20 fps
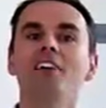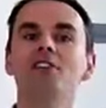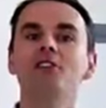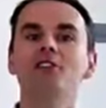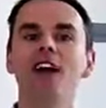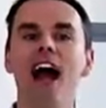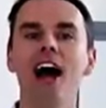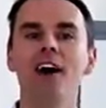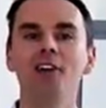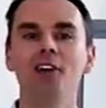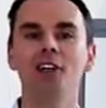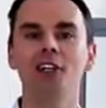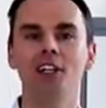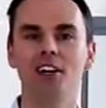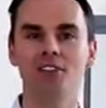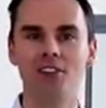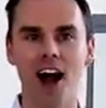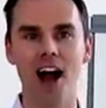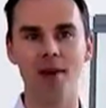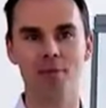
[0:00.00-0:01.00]
and founder
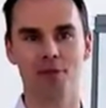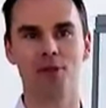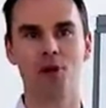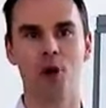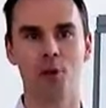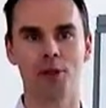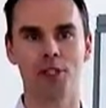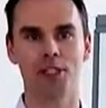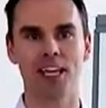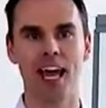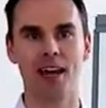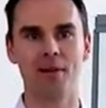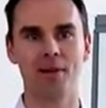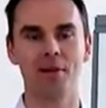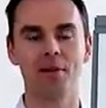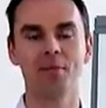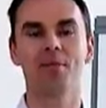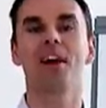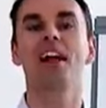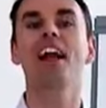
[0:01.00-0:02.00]
of High Performance Academy.
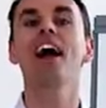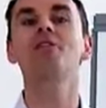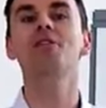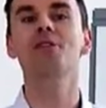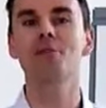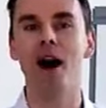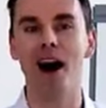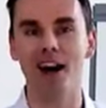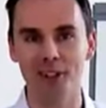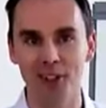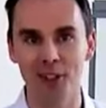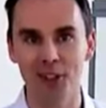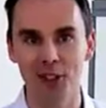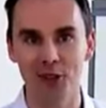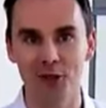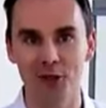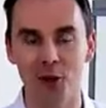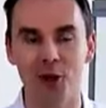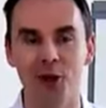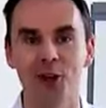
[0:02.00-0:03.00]
And I have some hot
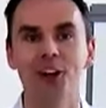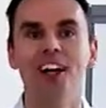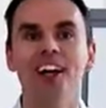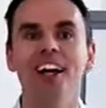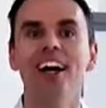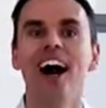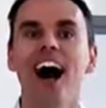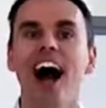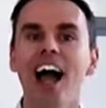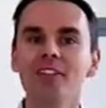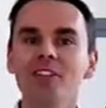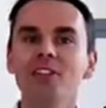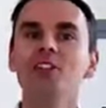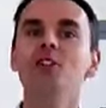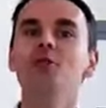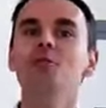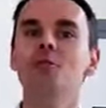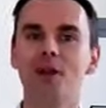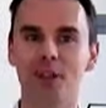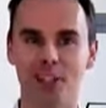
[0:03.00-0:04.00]
news for you. I have a
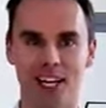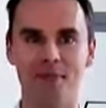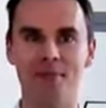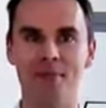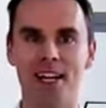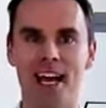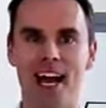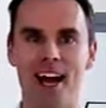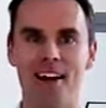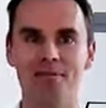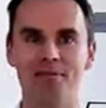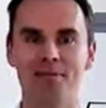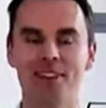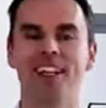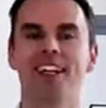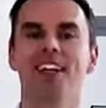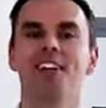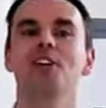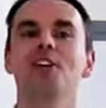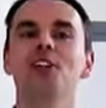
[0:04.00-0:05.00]
new book coming out.
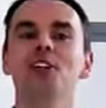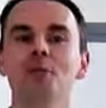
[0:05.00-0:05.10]
The